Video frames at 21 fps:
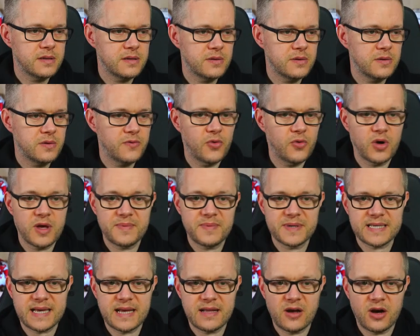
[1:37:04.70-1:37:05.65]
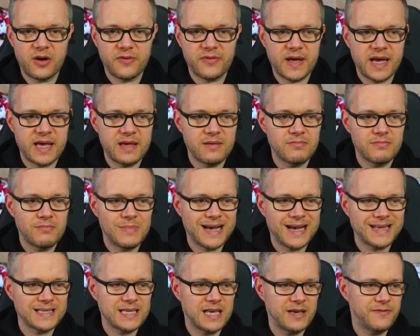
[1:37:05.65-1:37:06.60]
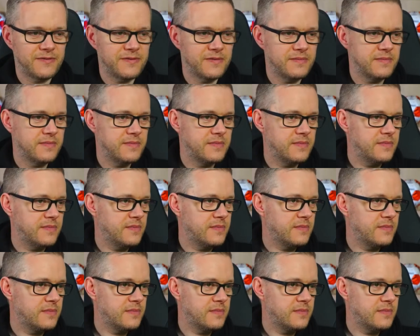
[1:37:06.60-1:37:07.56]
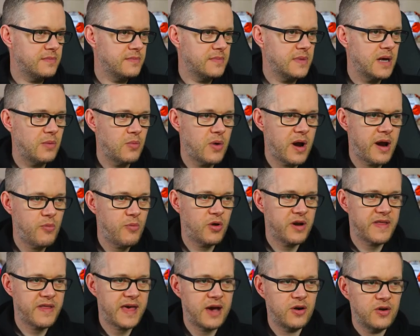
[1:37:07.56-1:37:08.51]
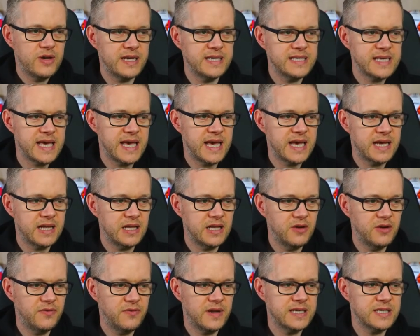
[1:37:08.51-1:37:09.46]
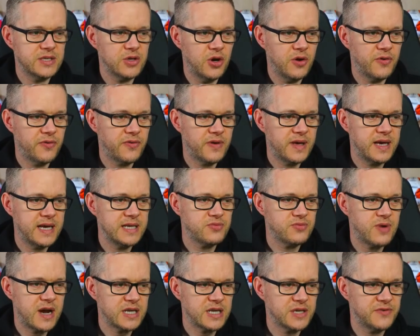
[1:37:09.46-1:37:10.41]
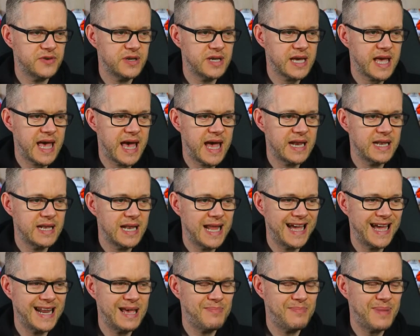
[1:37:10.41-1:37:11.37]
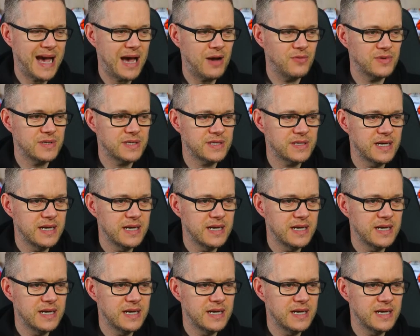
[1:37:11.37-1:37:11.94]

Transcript: forty percent off, eh? Massive. I'm wearing one of their hoodies here. Lovely stuff. Here's Rashford again, letting it bounce.